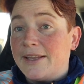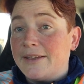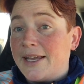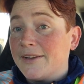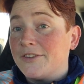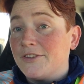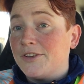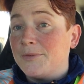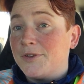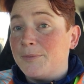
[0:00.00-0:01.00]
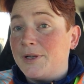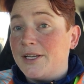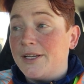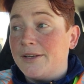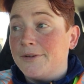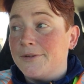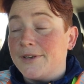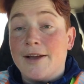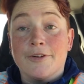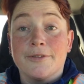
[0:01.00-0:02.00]
and the answer seems to be
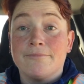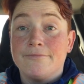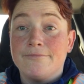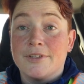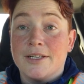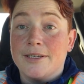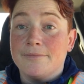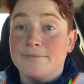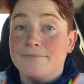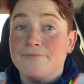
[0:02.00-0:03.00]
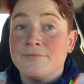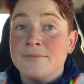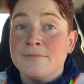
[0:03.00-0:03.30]
never. You